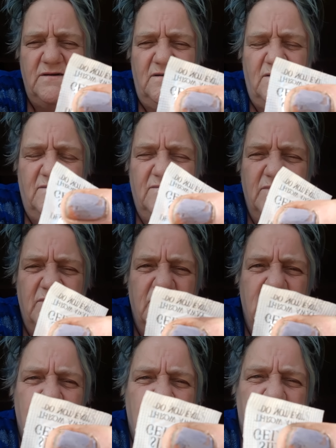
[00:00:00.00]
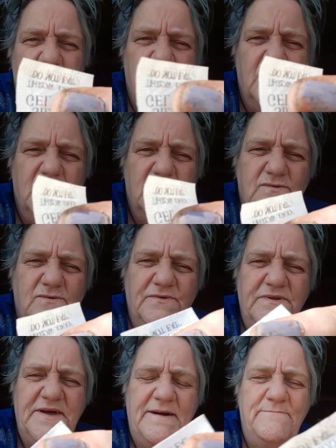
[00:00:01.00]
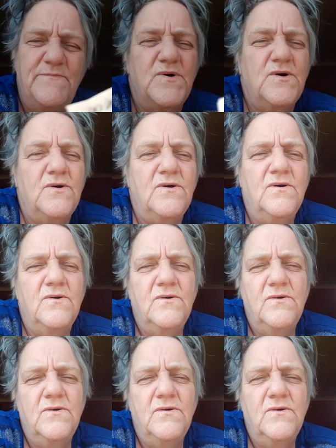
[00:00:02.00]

or with damp or?